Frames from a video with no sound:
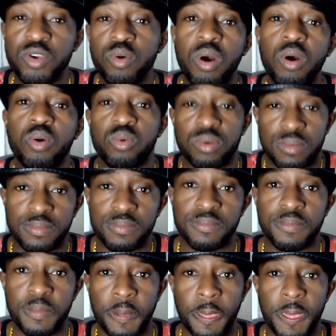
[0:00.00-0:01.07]
own
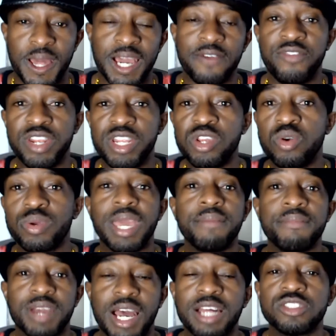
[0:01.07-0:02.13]
a video game
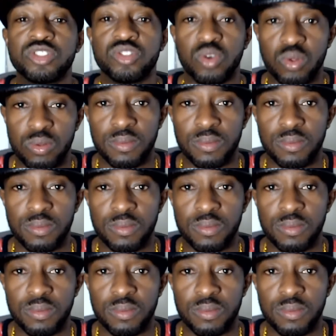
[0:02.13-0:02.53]
console,